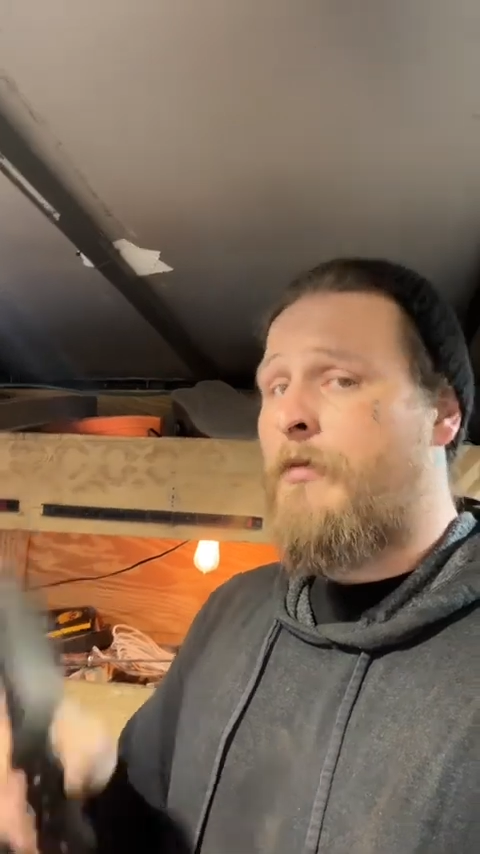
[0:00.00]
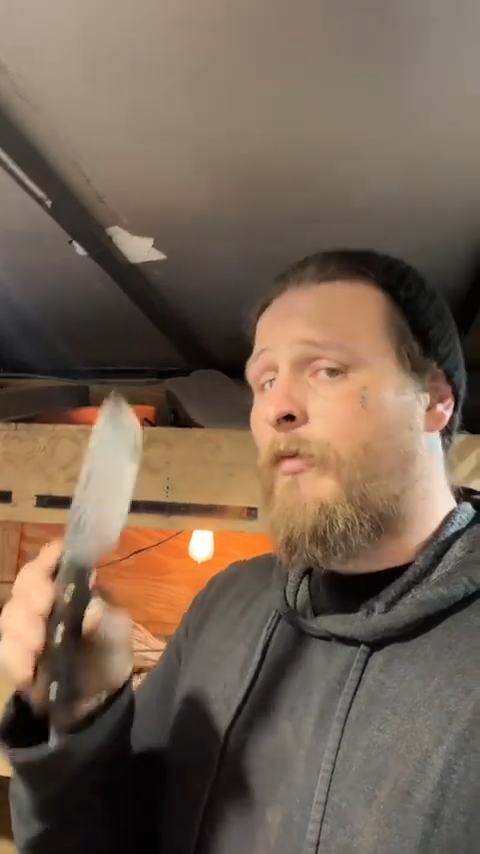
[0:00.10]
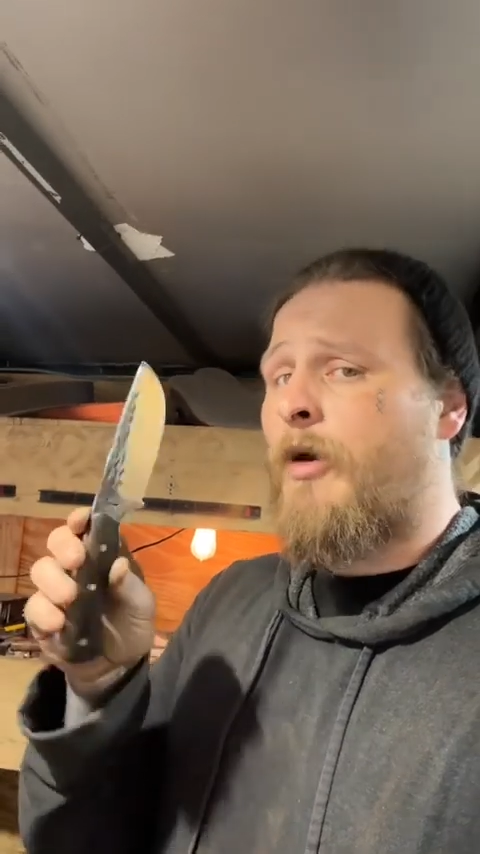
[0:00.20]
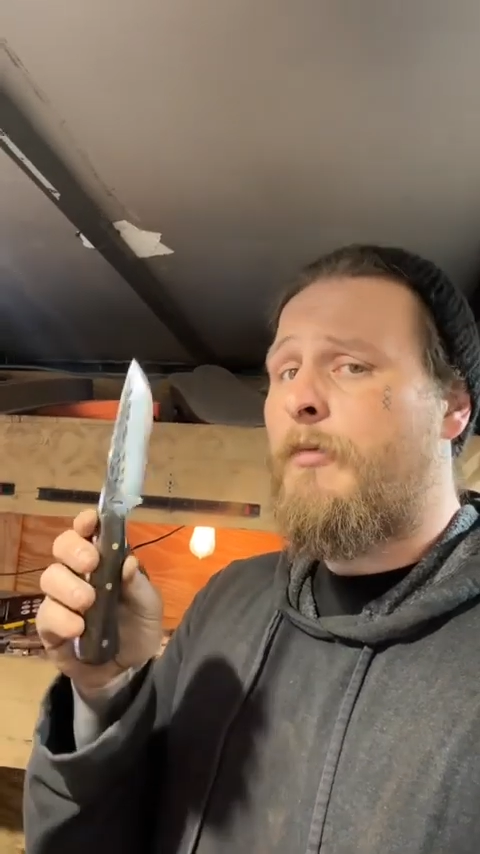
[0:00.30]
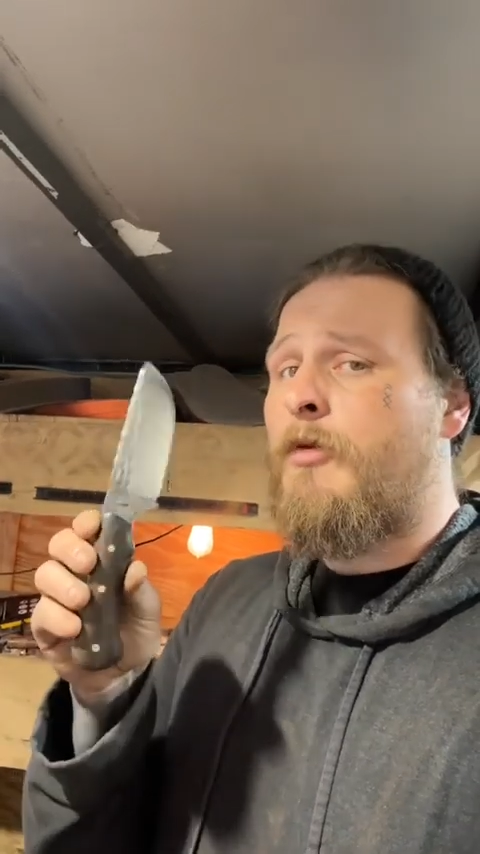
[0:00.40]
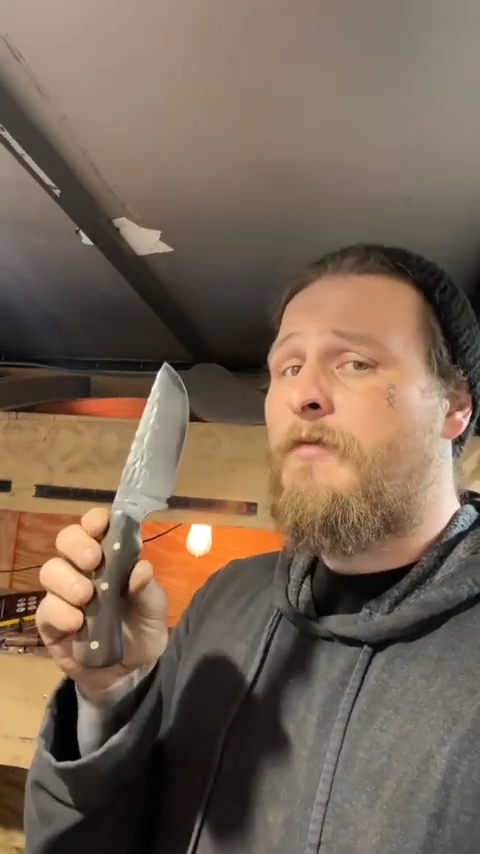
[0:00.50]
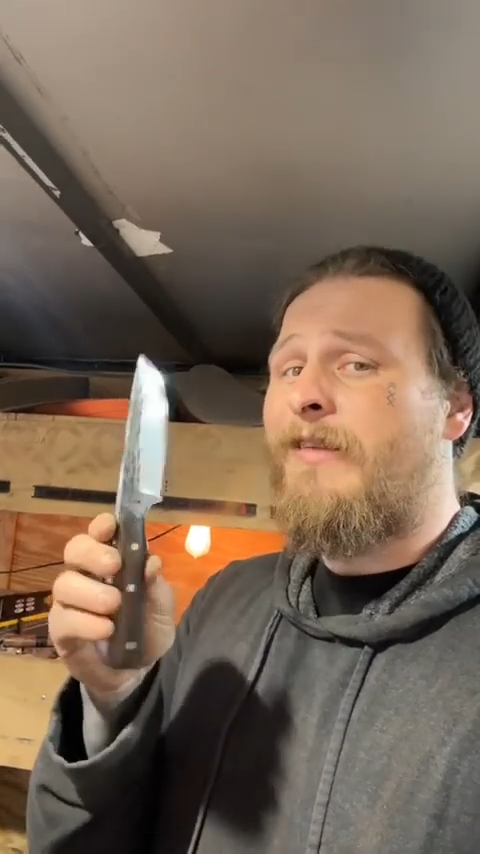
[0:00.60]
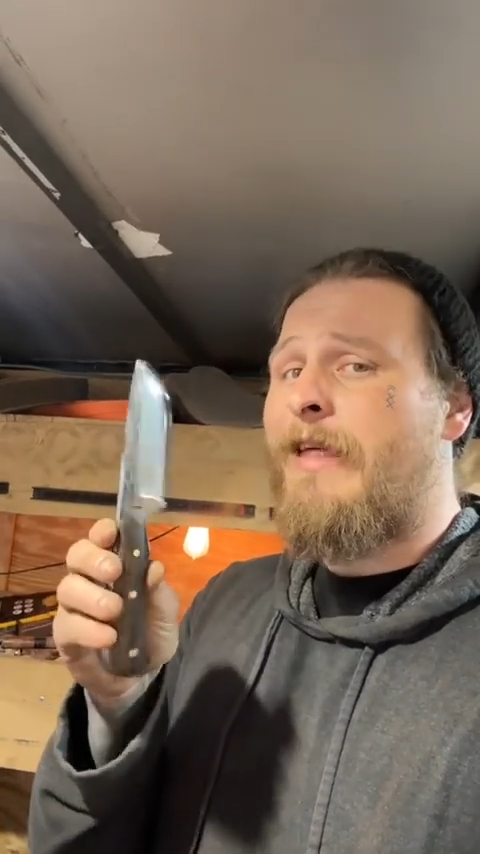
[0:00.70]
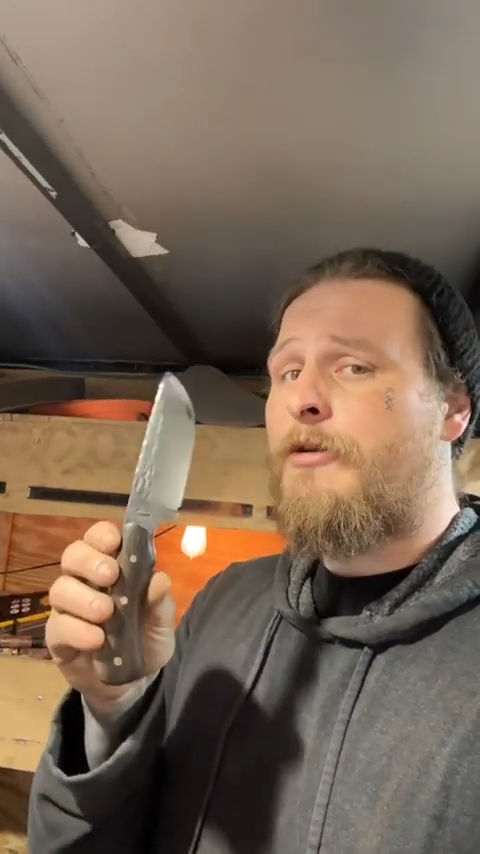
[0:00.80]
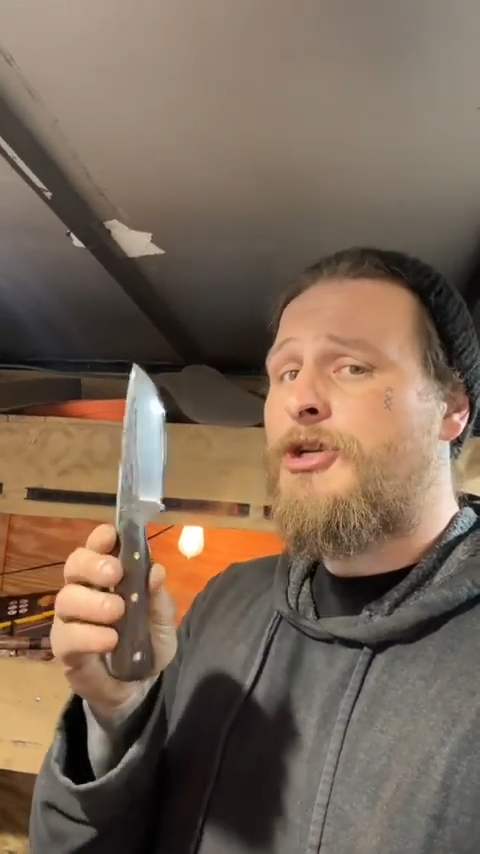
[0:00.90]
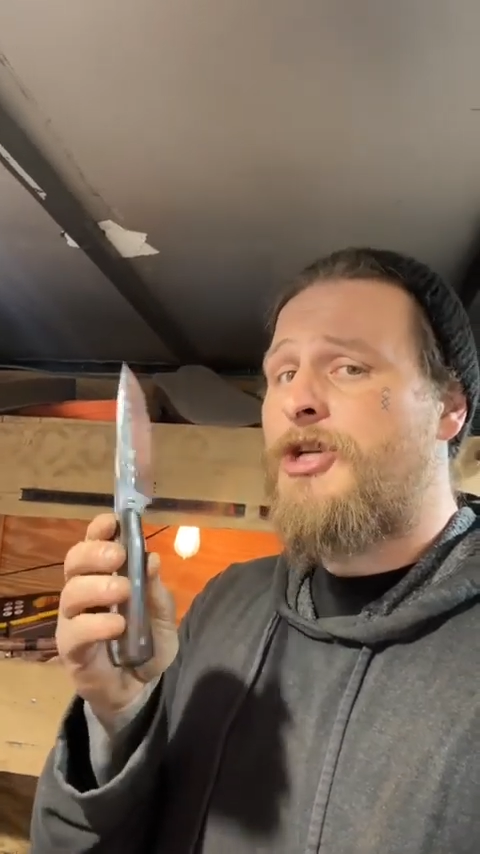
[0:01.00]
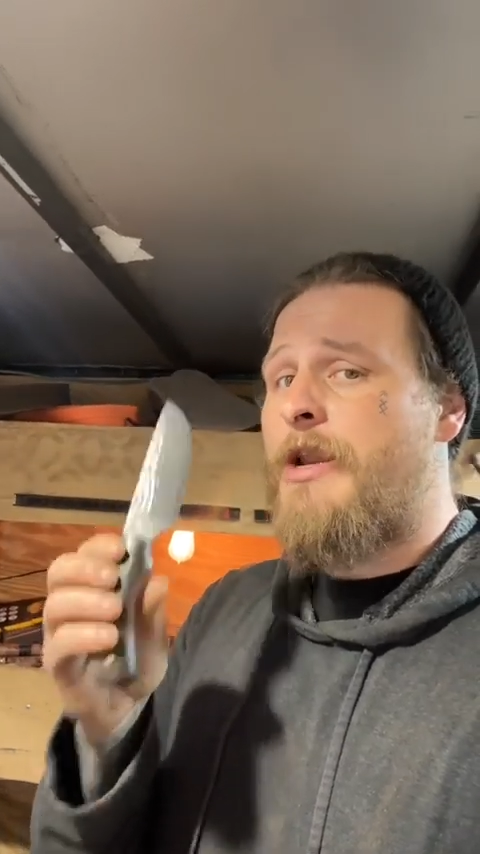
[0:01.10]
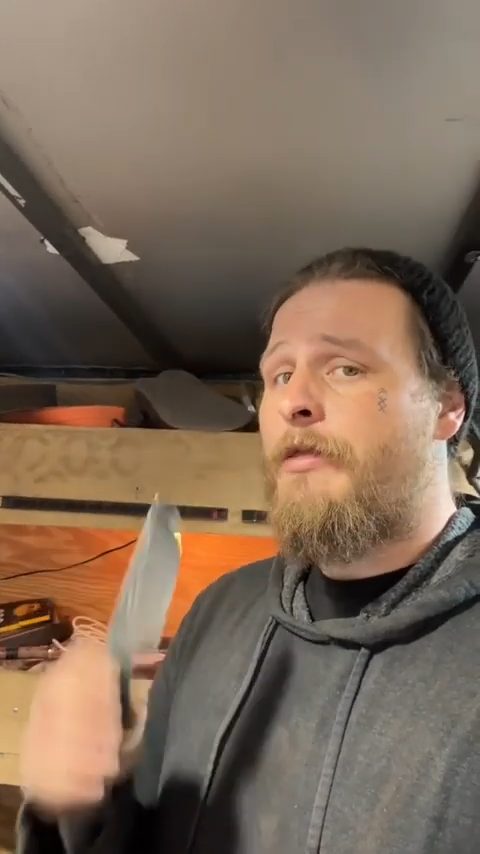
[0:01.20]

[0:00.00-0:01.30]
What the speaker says: waterproof leather sheath.